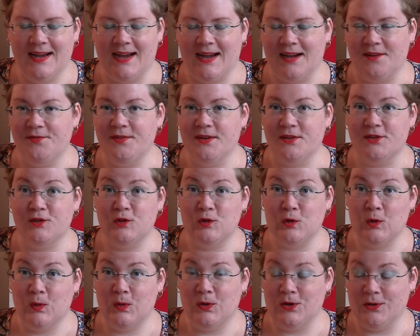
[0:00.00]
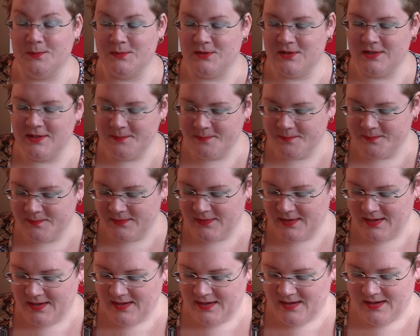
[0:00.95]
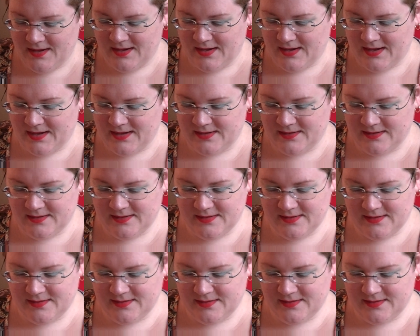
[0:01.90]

I felt so clumsy, and